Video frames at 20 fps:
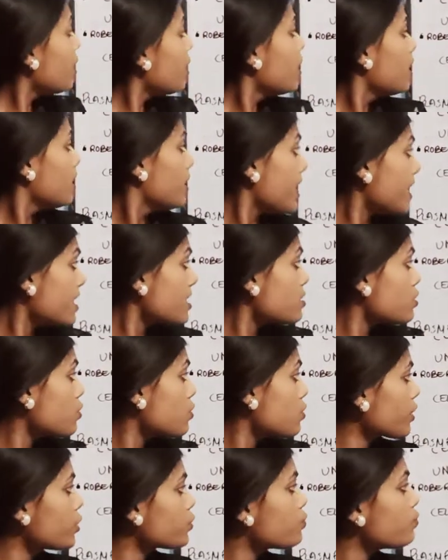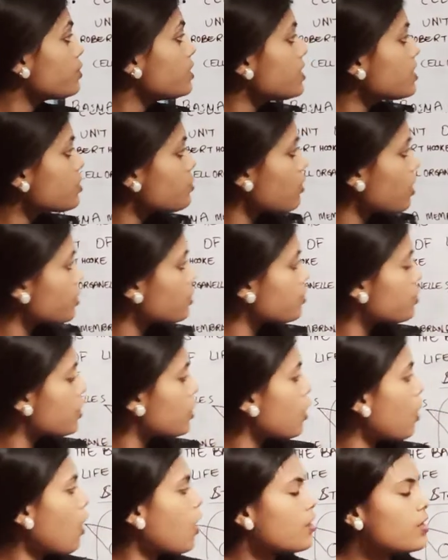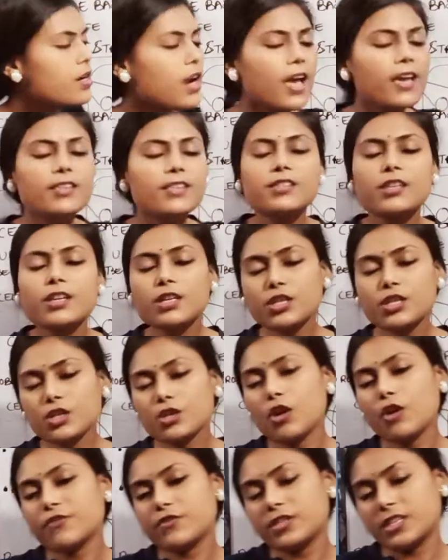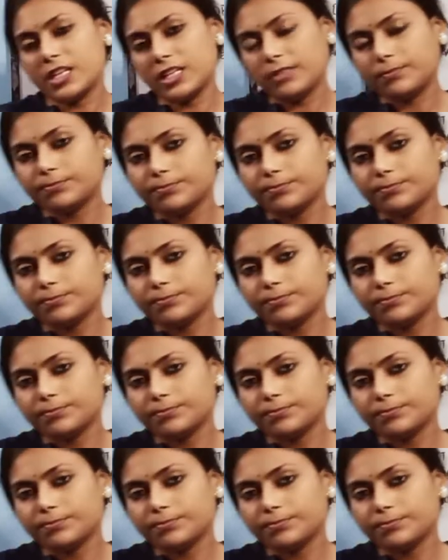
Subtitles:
Let us look at the structural organization of cell.